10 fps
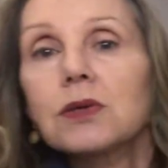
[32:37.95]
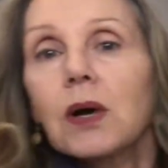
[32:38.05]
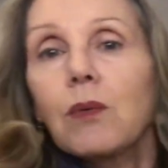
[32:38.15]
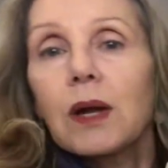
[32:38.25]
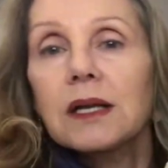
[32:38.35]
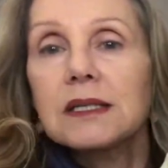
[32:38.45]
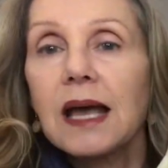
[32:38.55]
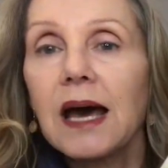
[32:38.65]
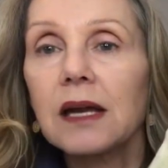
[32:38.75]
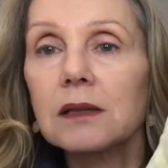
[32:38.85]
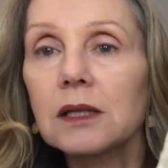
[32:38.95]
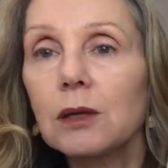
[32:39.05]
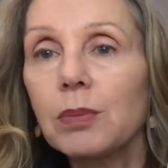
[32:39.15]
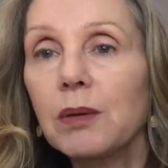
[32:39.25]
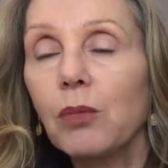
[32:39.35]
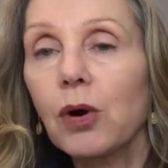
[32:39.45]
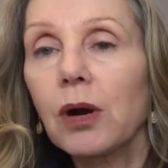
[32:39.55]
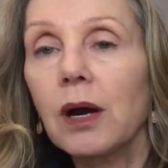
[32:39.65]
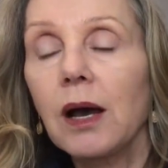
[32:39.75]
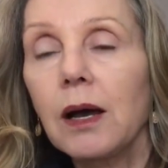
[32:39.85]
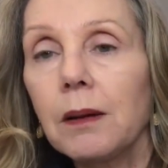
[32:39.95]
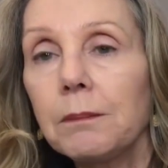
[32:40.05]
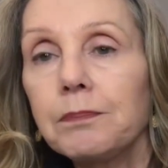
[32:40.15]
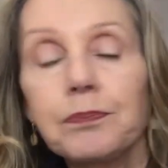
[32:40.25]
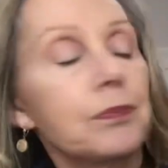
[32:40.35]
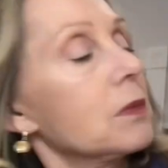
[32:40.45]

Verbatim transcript: So I wanted to add a little bit more, um,